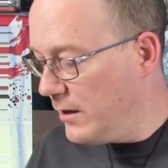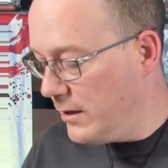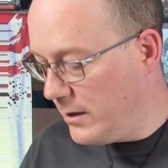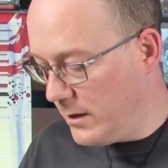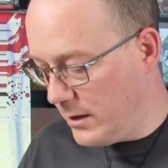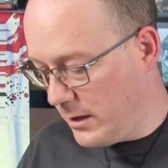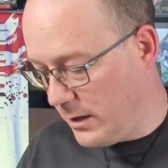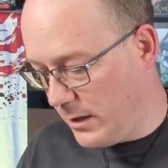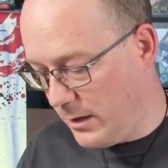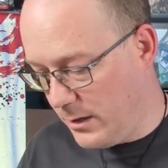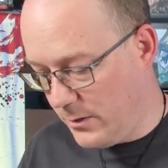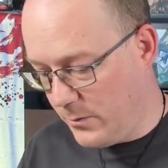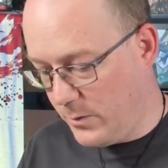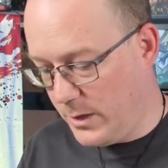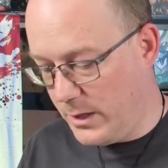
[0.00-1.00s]
Then
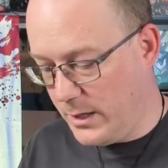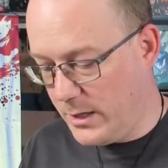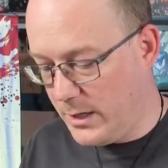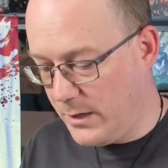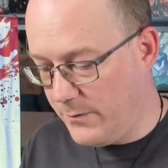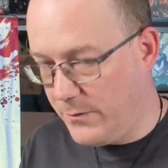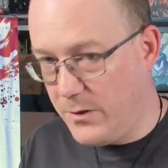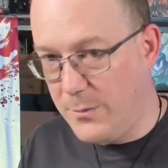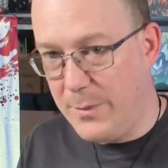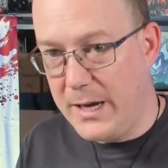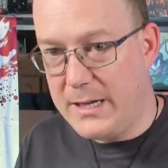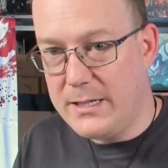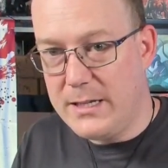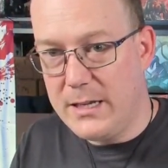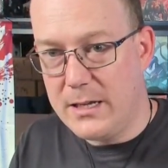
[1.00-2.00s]
we have the main
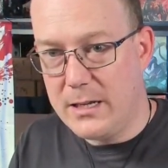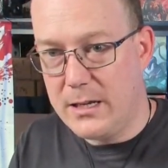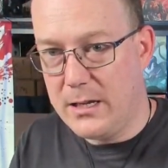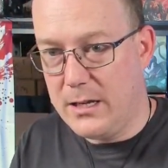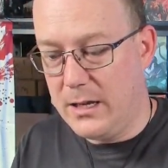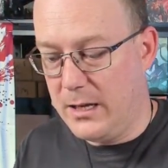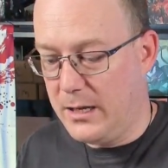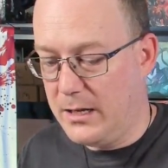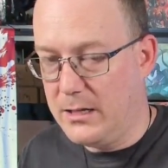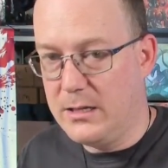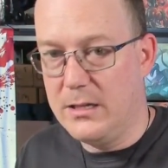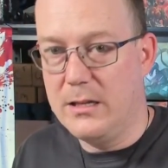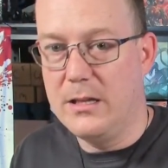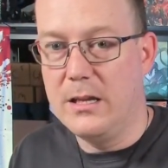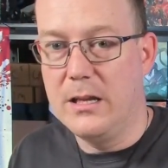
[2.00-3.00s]
deck and
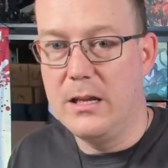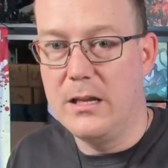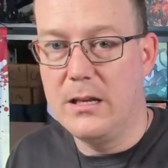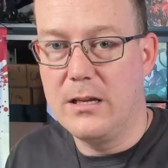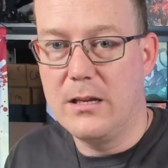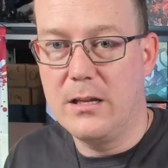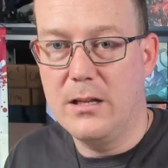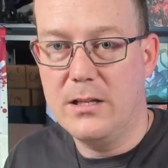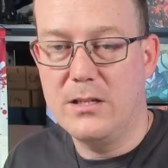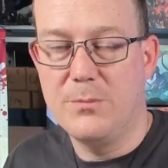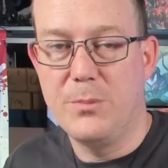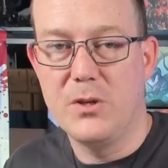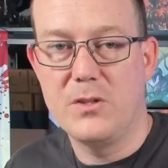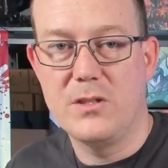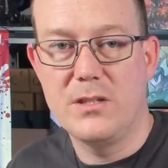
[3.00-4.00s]
the collector
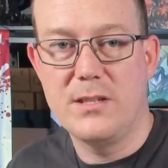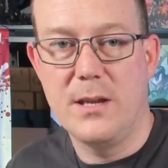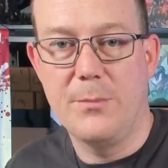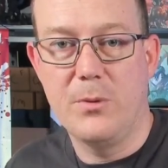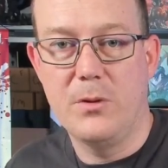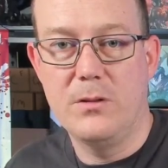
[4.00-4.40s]
booster sample.